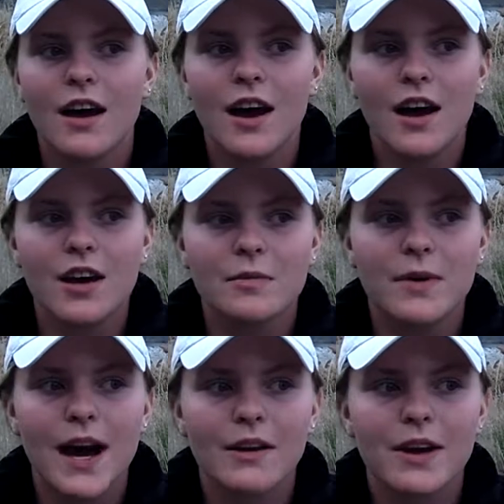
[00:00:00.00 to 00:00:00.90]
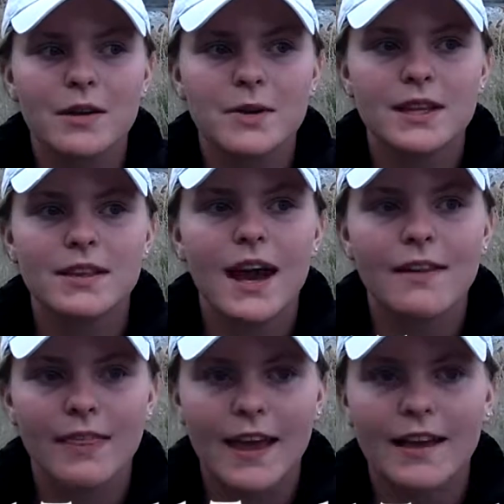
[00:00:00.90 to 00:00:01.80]

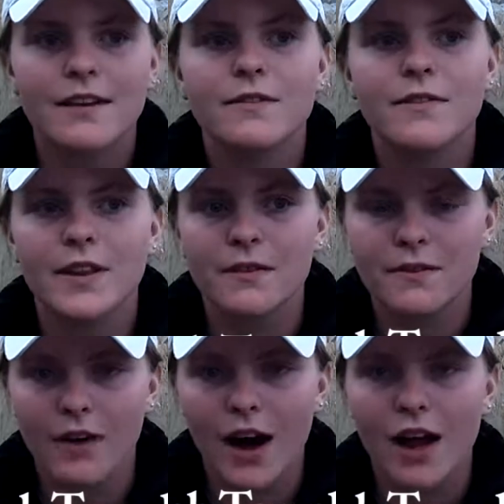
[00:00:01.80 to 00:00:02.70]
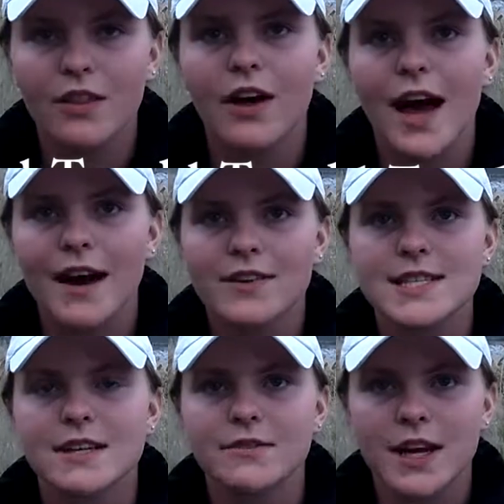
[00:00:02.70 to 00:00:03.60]
I think for the fall they'll have
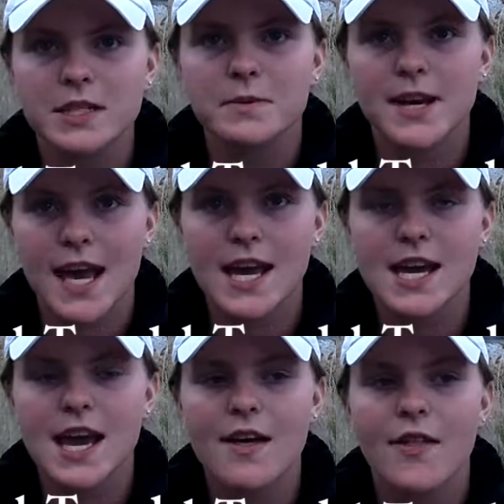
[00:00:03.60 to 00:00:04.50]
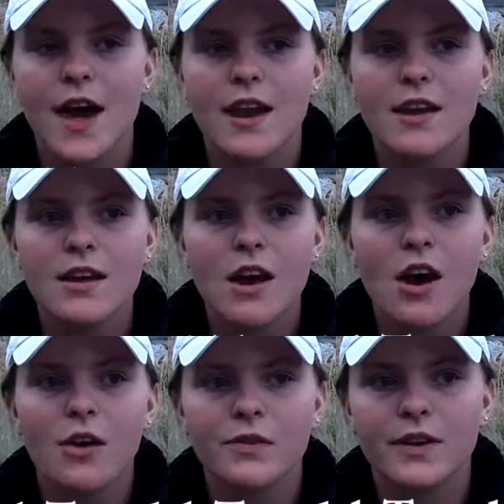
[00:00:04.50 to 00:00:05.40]
us in a freshman 8, and then
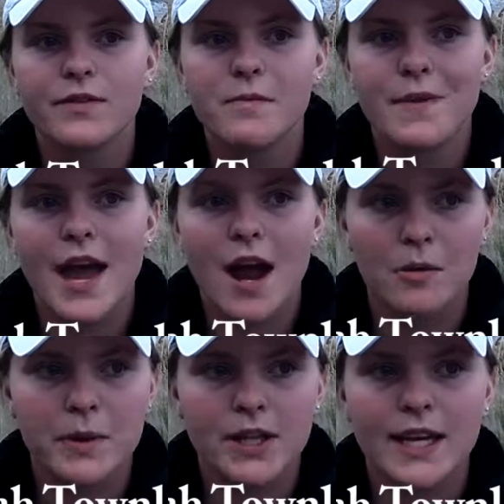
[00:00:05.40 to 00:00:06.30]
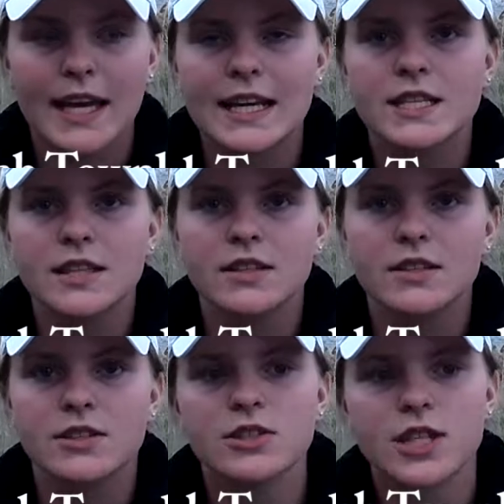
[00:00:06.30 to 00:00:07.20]
hopefully from there I'll build into the
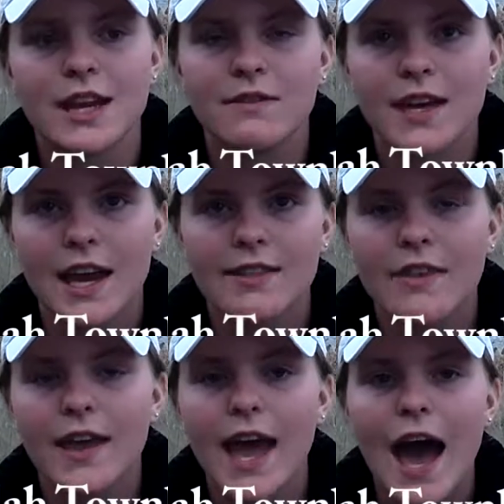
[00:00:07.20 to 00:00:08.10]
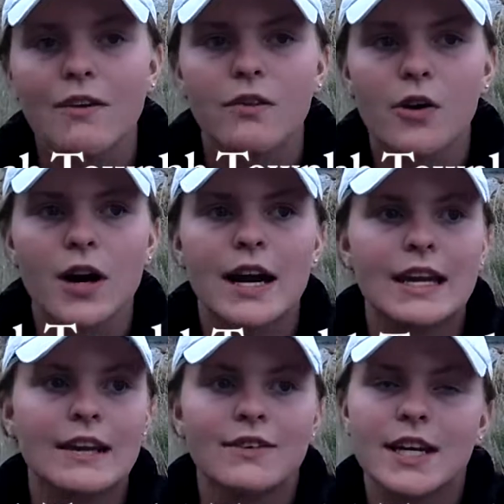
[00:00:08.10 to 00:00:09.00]
JV 8 that they have, or
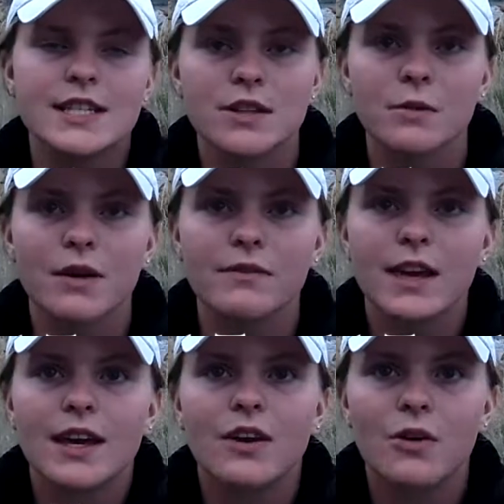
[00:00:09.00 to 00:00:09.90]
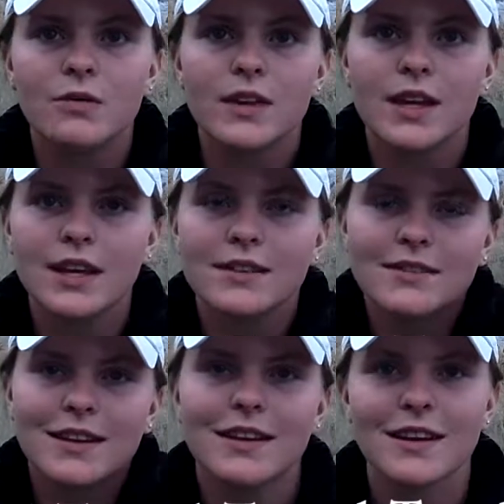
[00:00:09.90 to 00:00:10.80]
even into the 1B, hopefully,
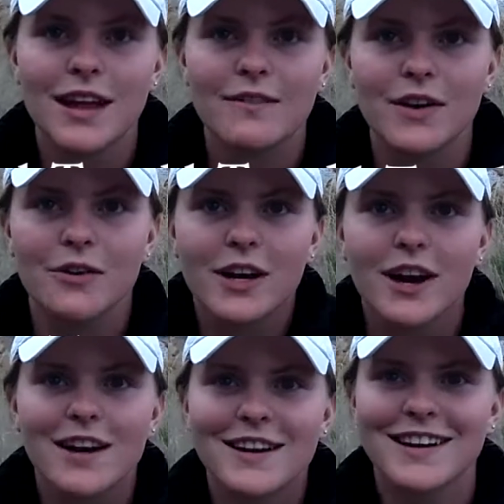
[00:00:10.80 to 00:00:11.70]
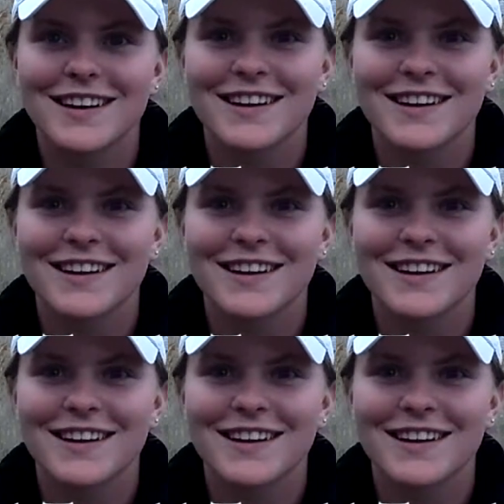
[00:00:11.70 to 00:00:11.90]
if I work hard.